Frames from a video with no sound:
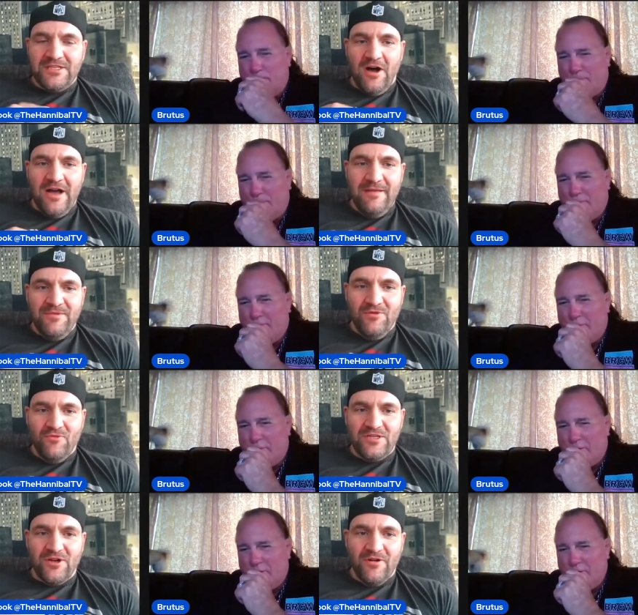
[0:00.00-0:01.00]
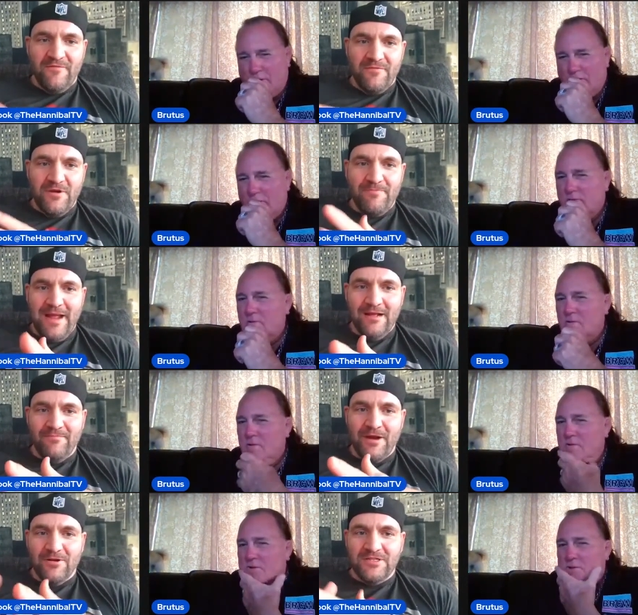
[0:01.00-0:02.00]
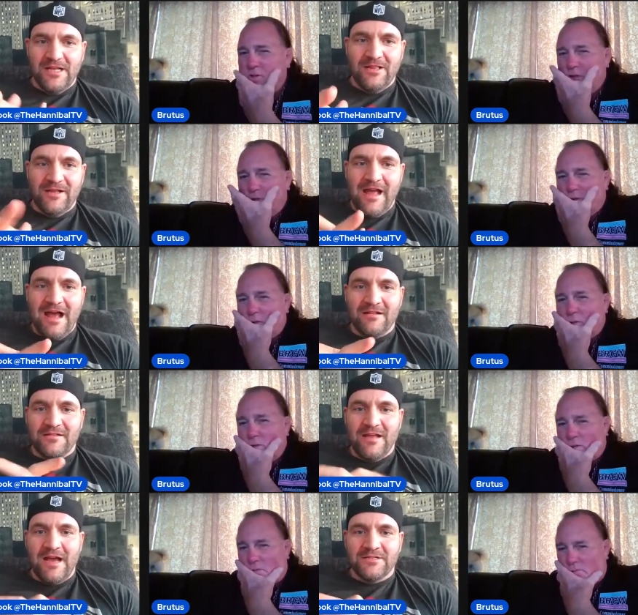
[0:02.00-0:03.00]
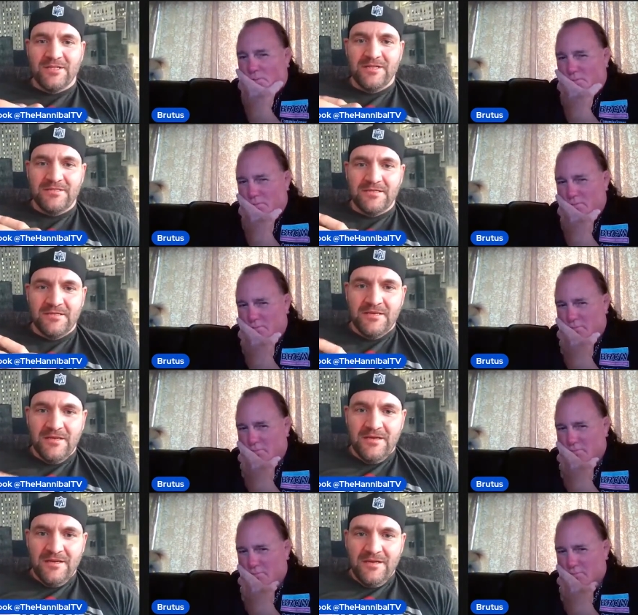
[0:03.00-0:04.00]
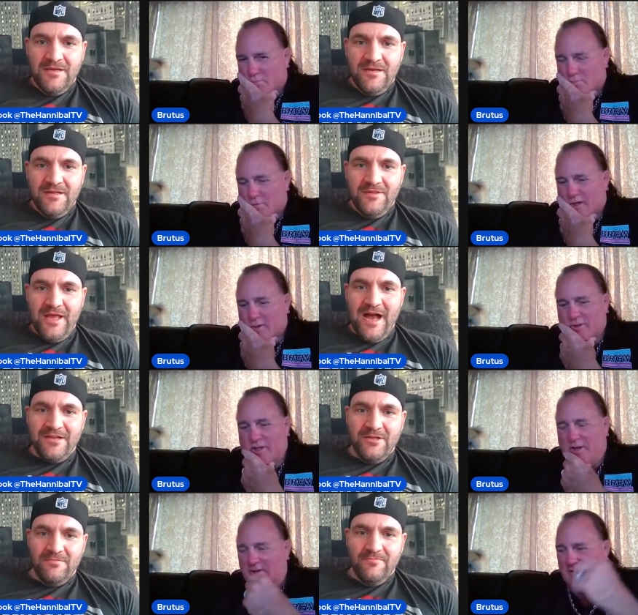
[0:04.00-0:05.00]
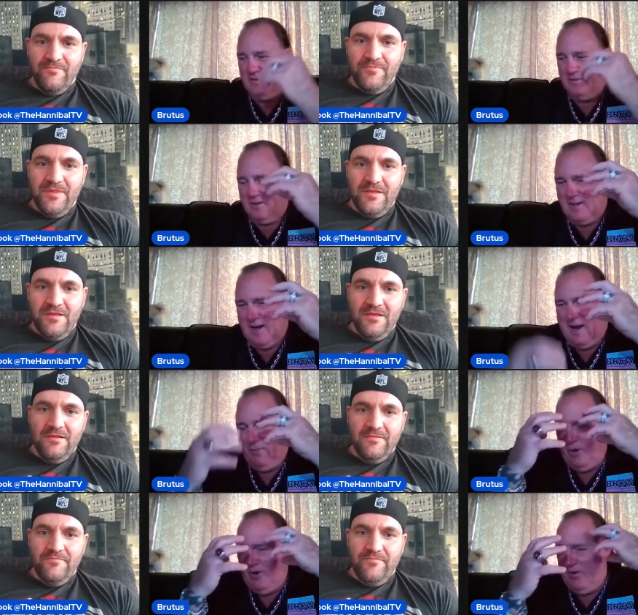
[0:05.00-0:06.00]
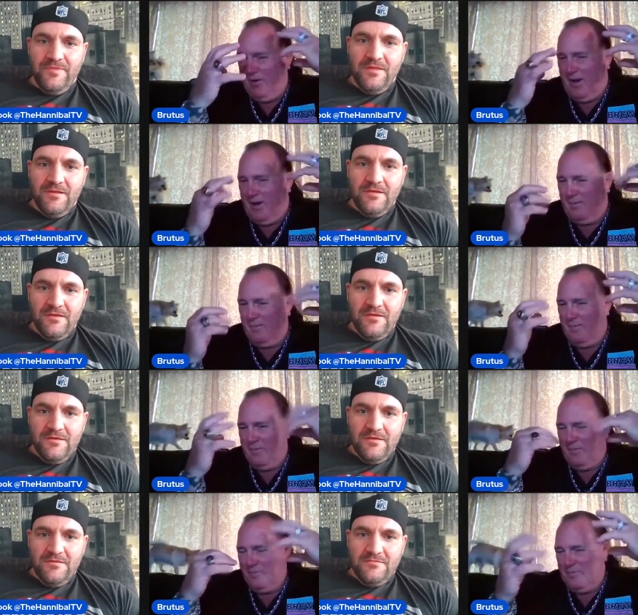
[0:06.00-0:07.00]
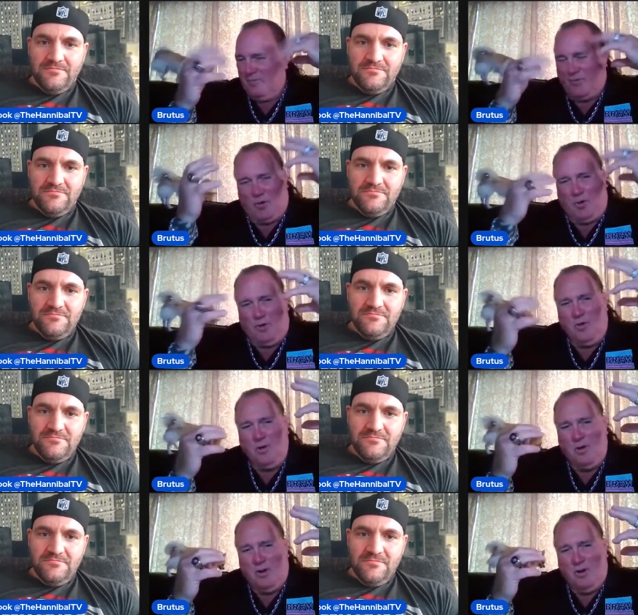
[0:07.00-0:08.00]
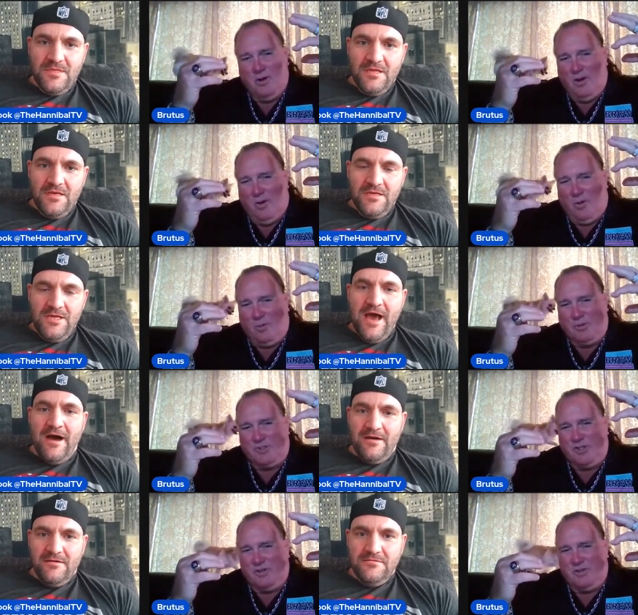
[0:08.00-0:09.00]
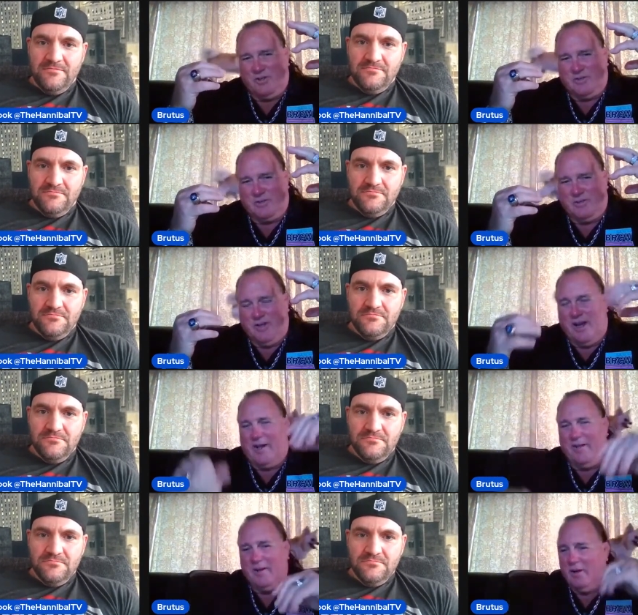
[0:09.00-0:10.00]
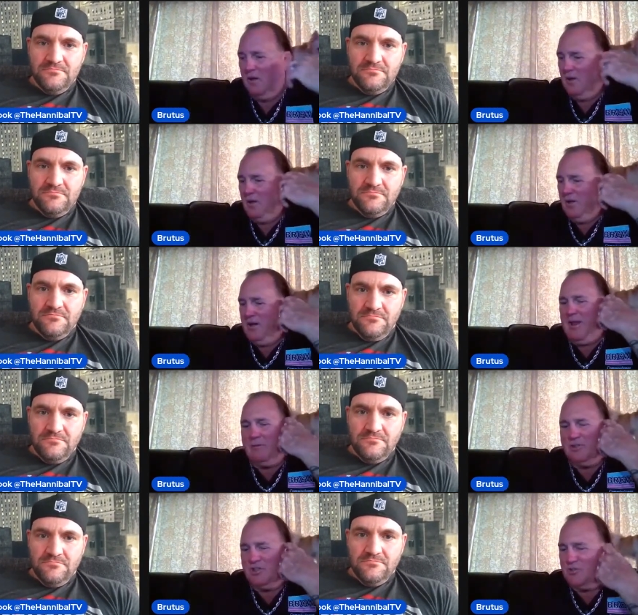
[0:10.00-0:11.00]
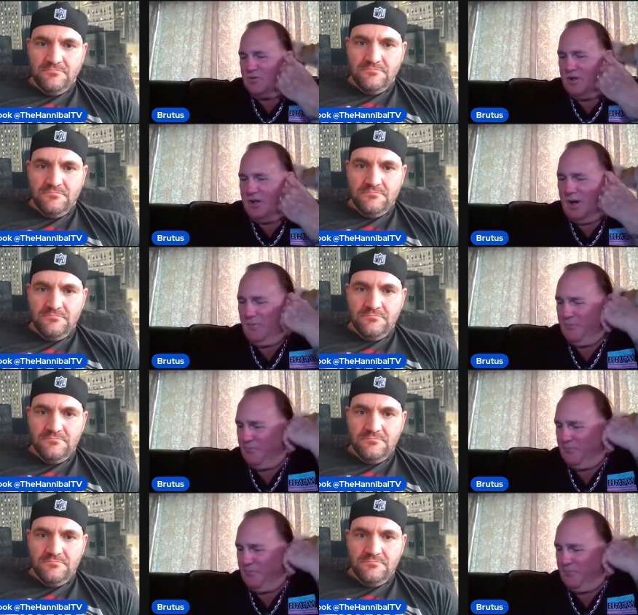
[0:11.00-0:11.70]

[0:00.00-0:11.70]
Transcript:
Speaker 1: the time you returned from your parasailing accident. Yeah, you, a guy
Speaker 2: wearing a uh, fur. Or yeah, yeah, yeah. That was just uh,